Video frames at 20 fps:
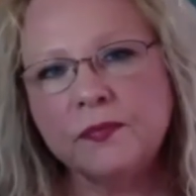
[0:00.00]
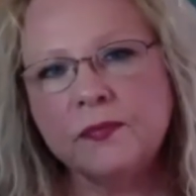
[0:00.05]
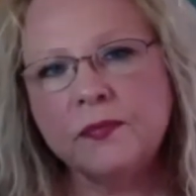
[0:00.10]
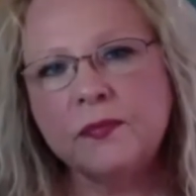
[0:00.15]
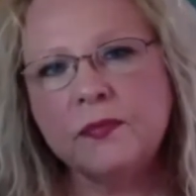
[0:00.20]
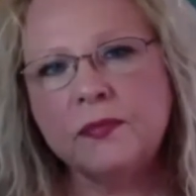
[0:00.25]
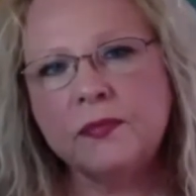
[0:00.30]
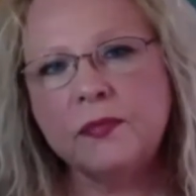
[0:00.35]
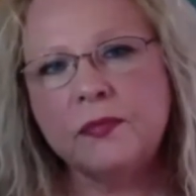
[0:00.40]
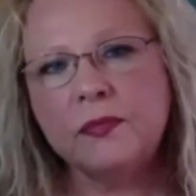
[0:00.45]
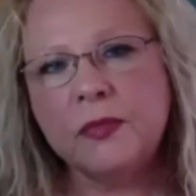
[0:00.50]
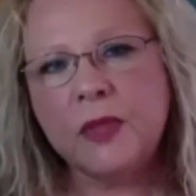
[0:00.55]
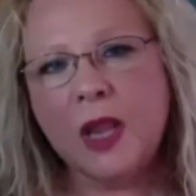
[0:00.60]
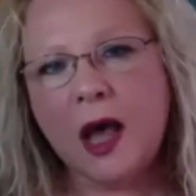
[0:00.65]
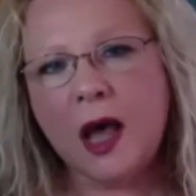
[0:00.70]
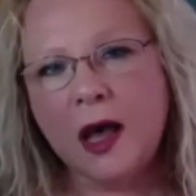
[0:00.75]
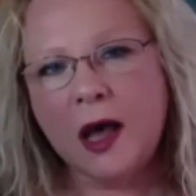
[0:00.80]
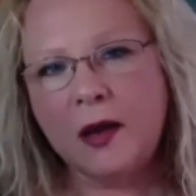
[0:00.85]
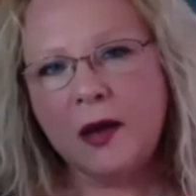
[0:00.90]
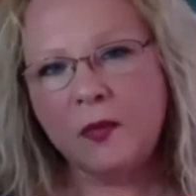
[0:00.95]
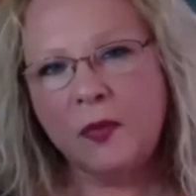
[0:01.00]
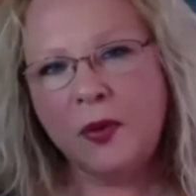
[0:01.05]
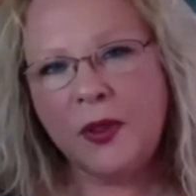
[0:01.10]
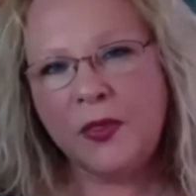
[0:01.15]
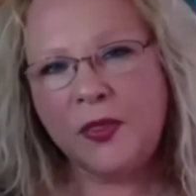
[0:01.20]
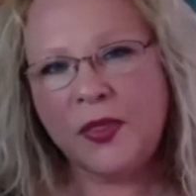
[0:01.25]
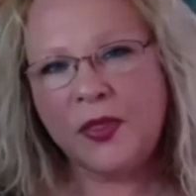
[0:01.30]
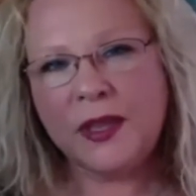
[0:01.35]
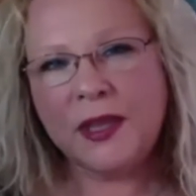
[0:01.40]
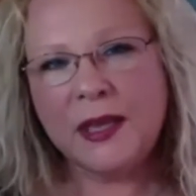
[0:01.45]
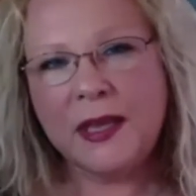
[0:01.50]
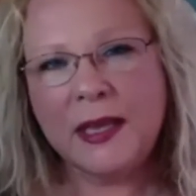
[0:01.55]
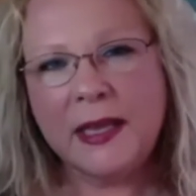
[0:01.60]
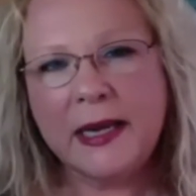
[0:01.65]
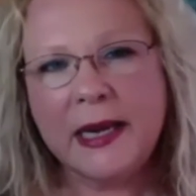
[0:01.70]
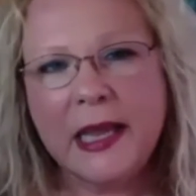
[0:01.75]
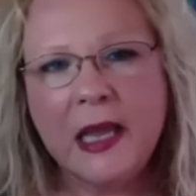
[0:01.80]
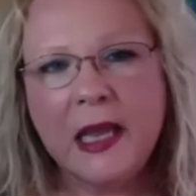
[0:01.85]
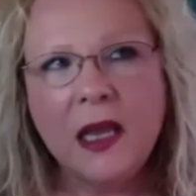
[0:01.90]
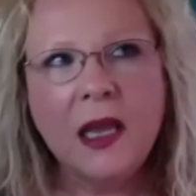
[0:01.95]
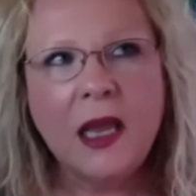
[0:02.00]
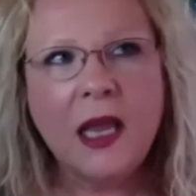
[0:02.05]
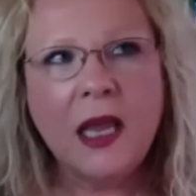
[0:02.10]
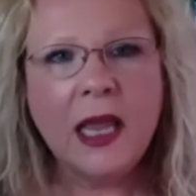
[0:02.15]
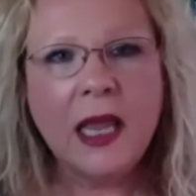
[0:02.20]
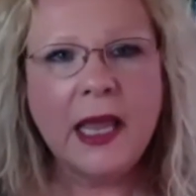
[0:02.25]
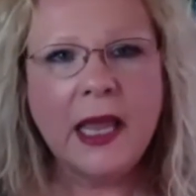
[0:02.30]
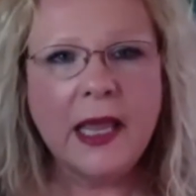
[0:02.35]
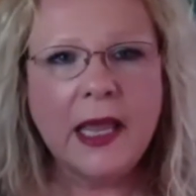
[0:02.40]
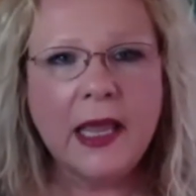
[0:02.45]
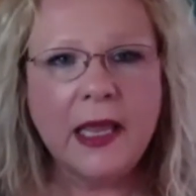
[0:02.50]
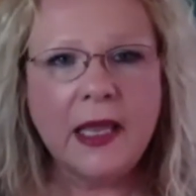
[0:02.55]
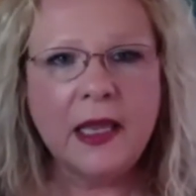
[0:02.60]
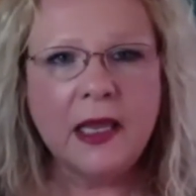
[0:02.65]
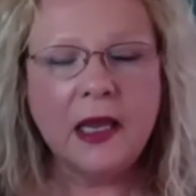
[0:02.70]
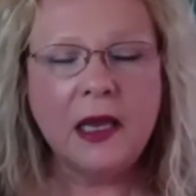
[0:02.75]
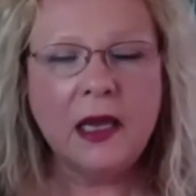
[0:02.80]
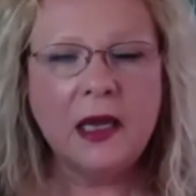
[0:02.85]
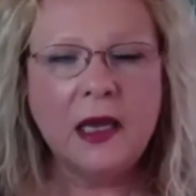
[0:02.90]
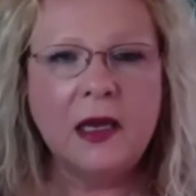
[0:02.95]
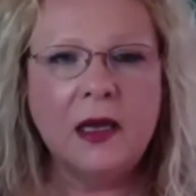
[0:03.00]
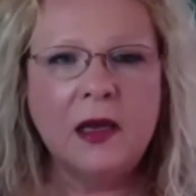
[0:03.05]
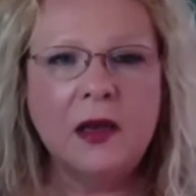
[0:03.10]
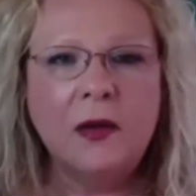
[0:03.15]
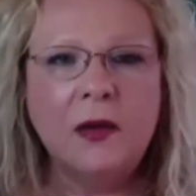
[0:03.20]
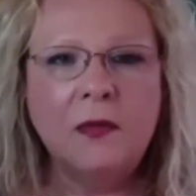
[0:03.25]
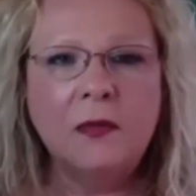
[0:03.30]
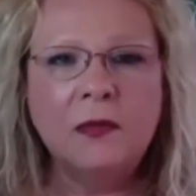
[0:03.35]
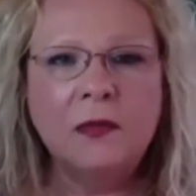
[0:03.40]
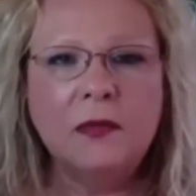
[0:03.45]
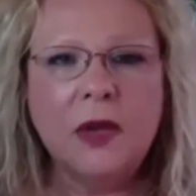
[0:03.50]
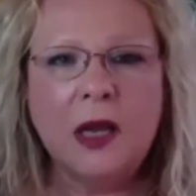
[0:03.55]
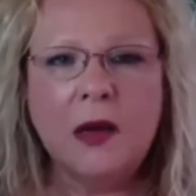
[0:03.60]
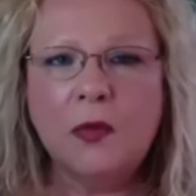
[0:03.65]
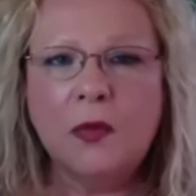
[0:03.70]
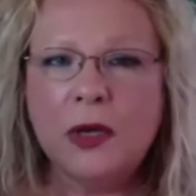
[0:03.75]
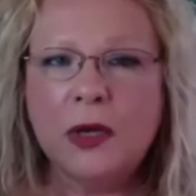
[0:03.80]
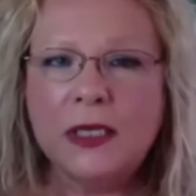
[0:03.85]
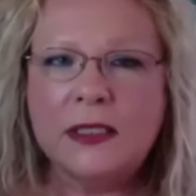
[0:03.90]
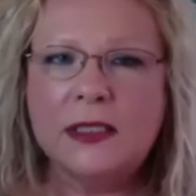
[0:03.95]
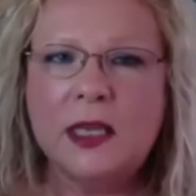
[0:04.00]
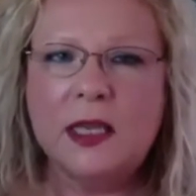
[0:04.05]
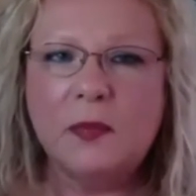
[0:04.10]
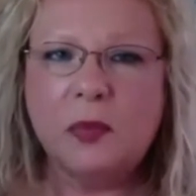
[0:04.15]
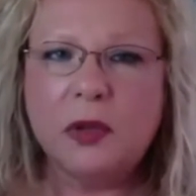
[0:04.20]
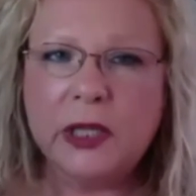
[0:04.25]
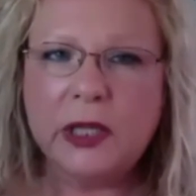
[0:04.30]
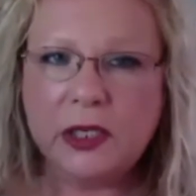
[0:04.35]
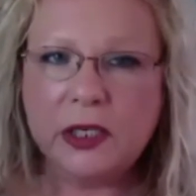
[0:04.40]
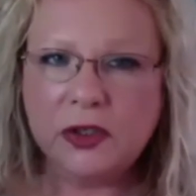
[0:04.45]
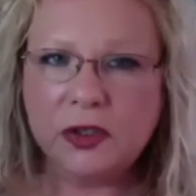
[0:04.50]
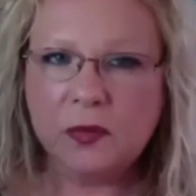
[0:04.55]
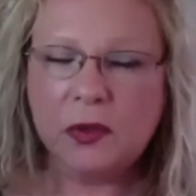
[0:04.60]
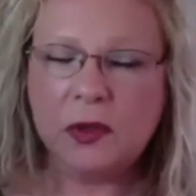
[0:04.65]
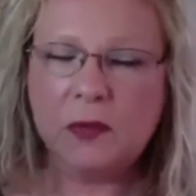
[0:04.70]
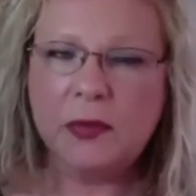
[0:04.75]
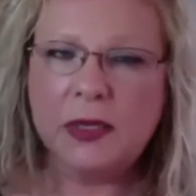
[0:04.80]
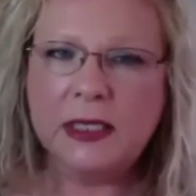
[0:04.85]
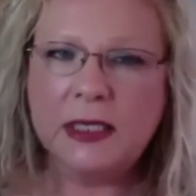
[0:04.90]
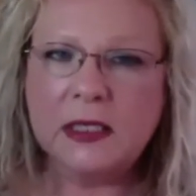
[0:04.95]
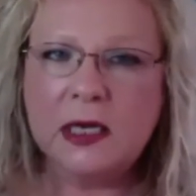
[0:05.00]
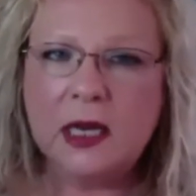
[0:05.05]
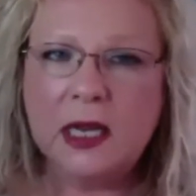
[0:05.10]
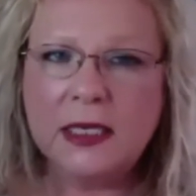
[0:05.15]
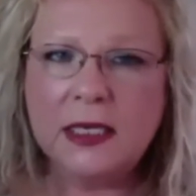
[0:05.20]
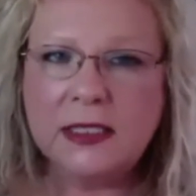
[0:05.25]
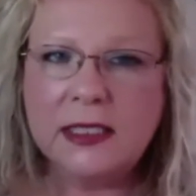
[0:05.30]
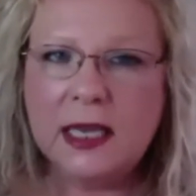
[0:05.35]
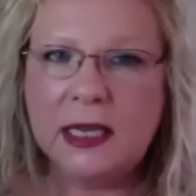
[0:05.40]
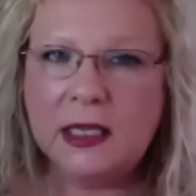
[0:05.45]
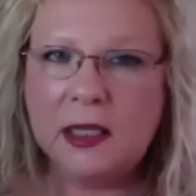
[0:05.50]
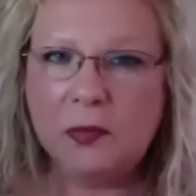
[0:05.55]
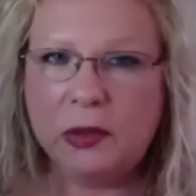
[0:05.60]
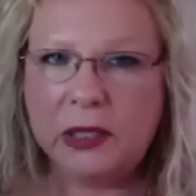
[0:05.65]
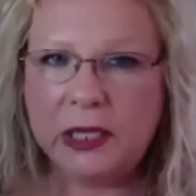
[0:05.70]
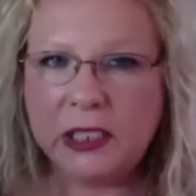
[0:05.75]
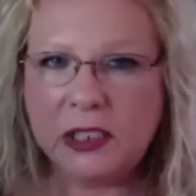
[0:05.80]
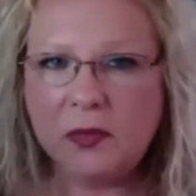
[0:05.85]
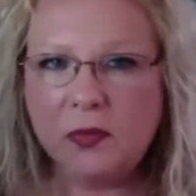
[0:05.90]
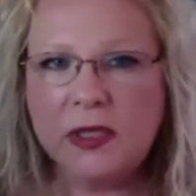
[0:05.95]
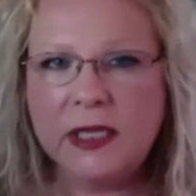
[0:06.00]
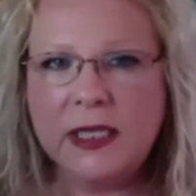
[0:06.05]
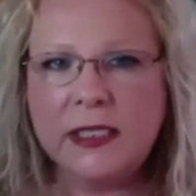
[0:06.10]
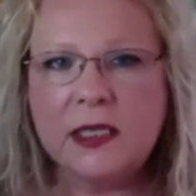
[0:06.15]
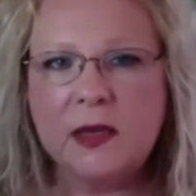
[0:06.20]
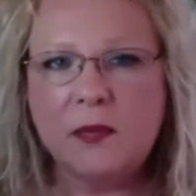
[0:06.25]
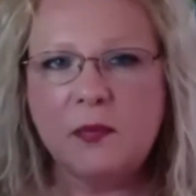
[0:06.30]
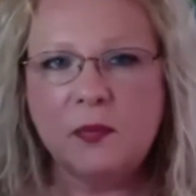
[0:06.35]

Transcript: not within a, I want to say pleasurable, but it's not exactly pleasurable. It's